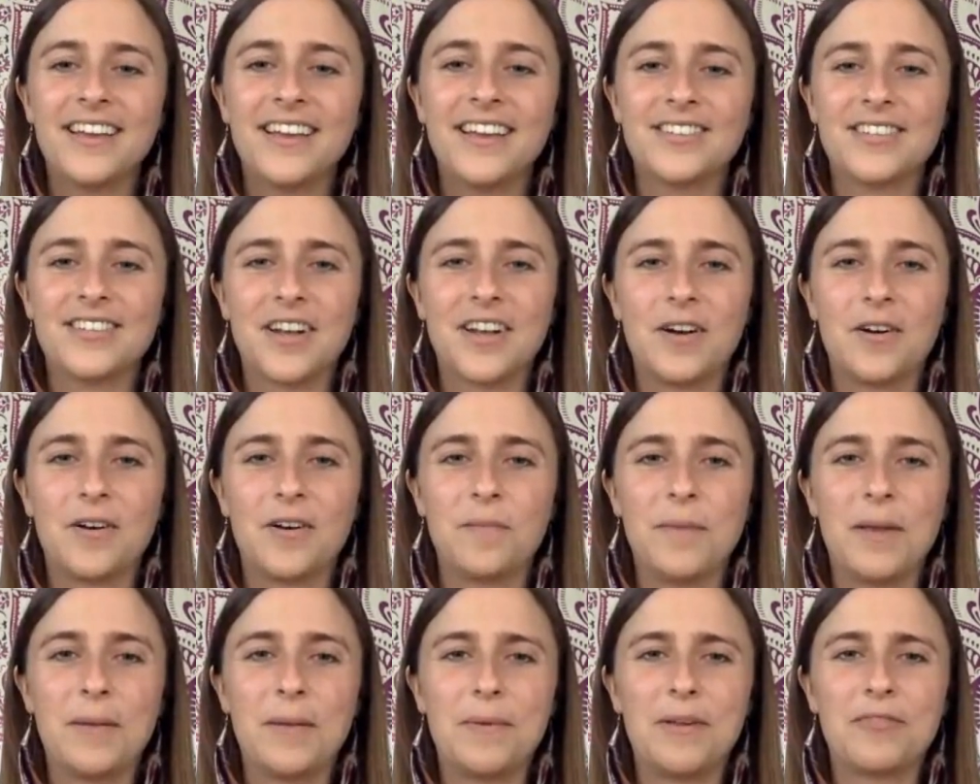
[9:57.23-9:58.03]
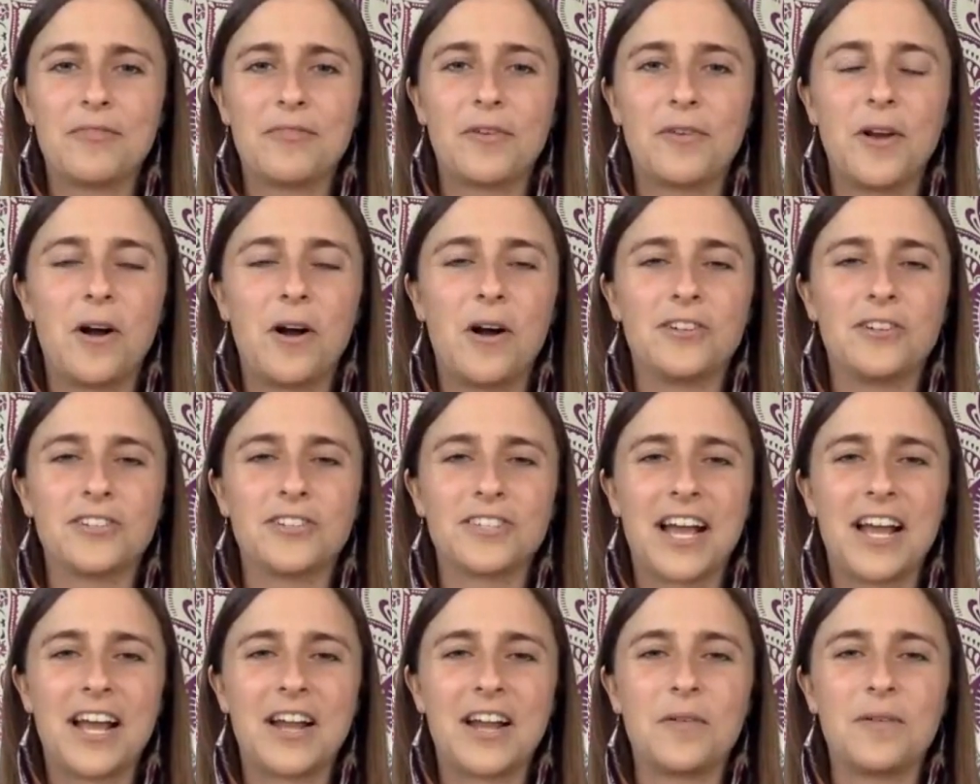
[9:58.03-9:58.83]
So maybe if we all just
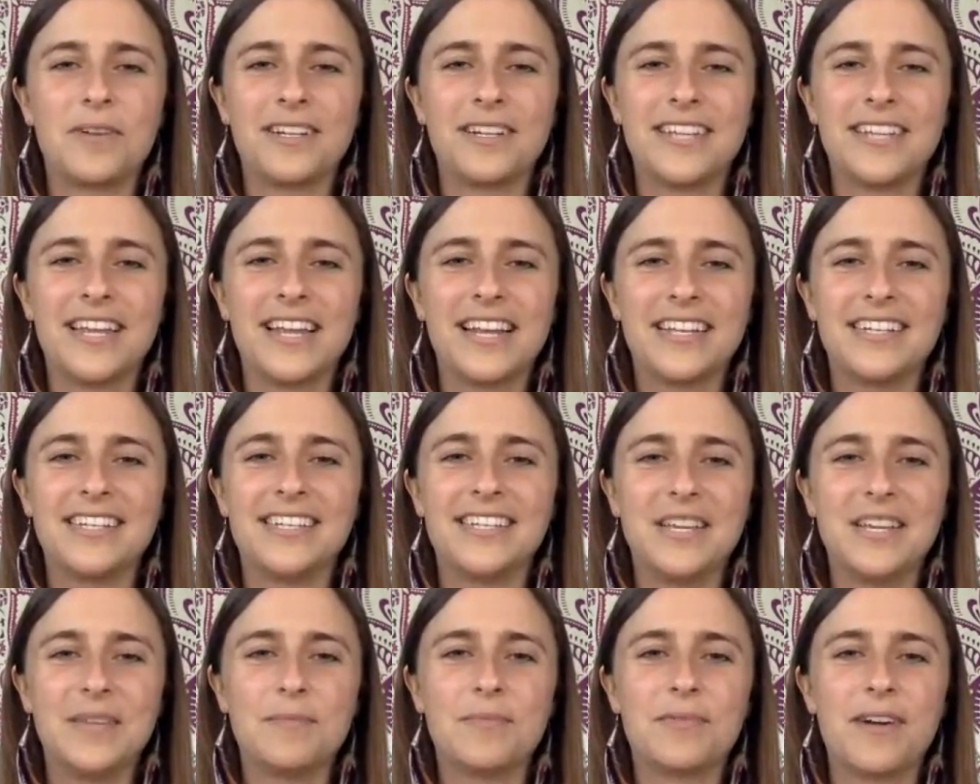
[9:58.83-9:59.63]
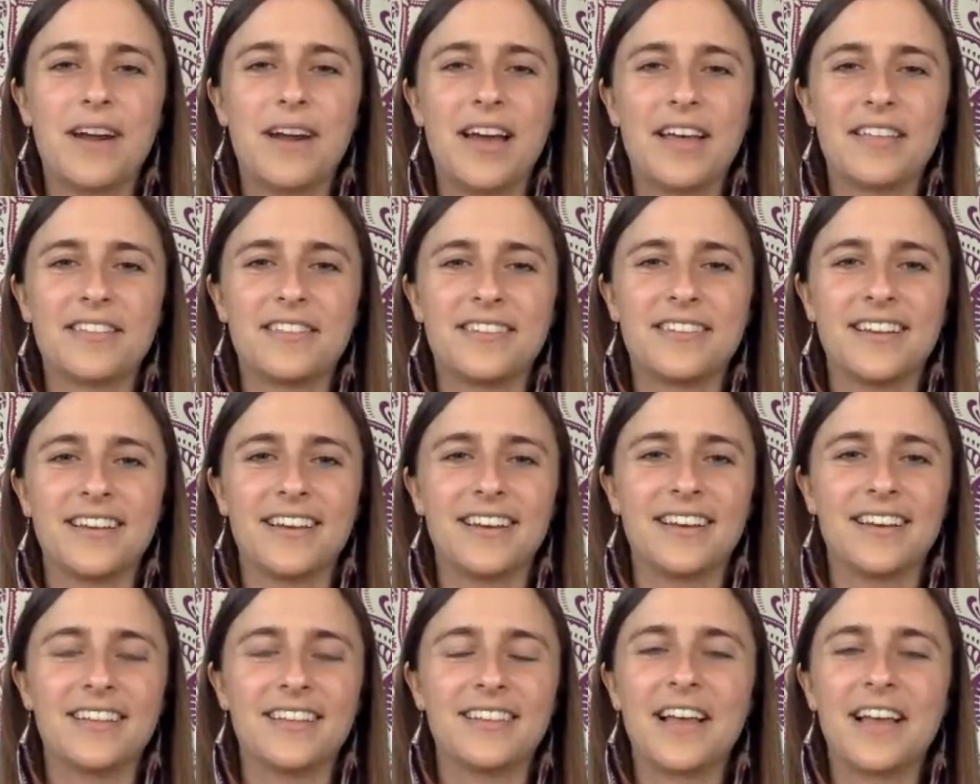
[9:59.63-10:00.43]
kind of want to take a deep breath
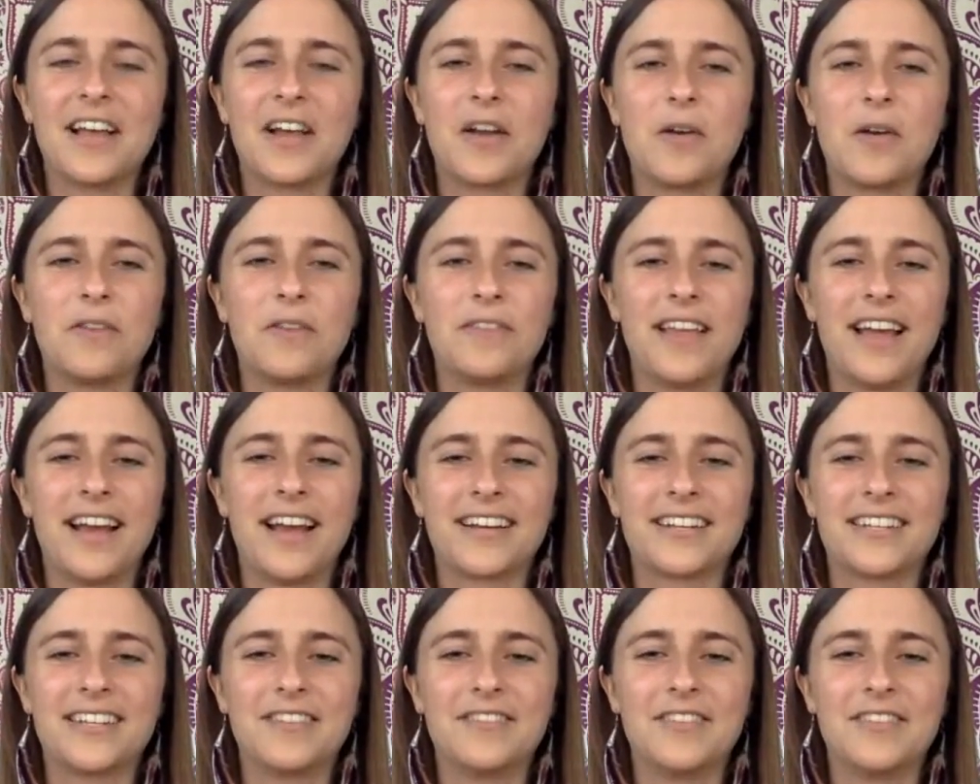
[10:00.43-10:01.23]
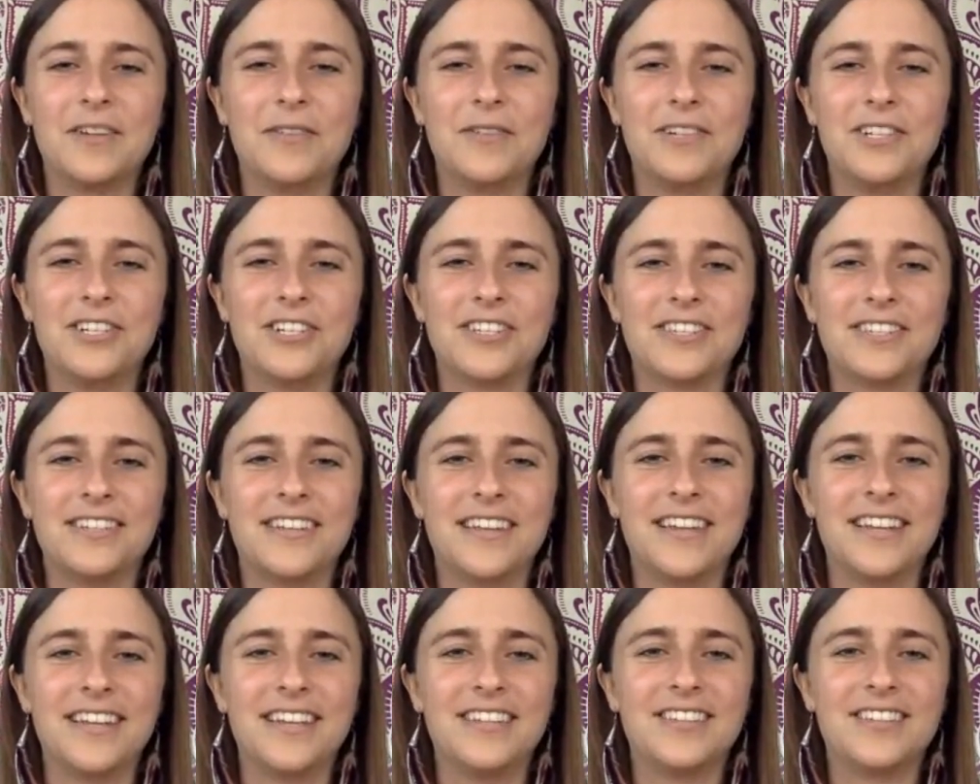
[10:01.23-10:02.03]
to let go of the activity we just
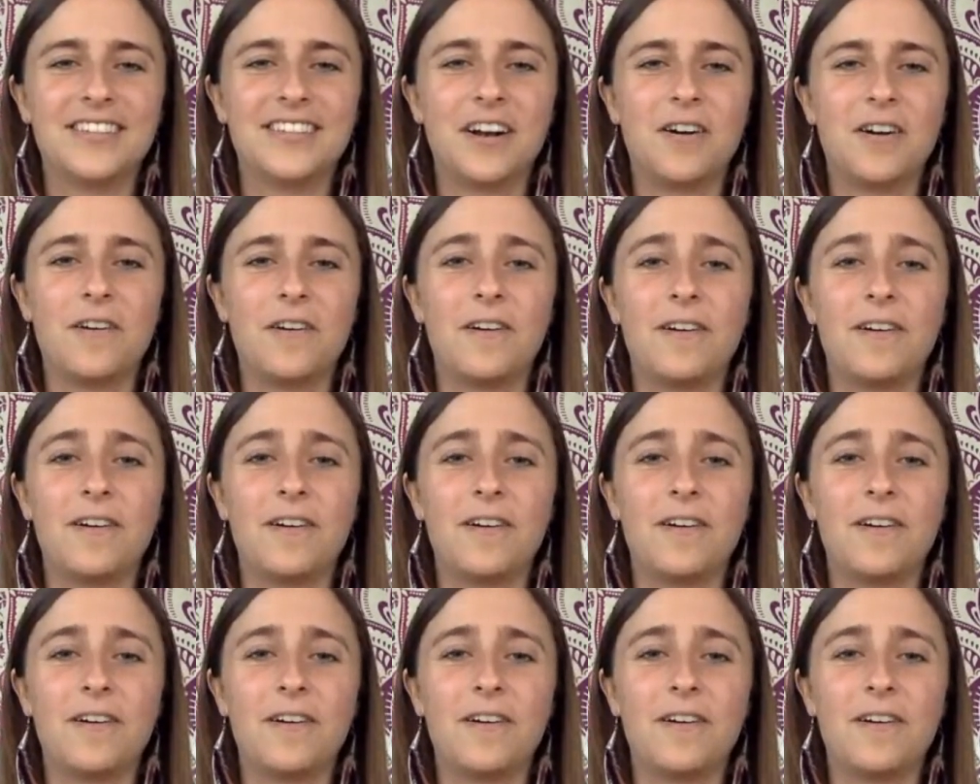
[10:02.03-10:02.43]
did. So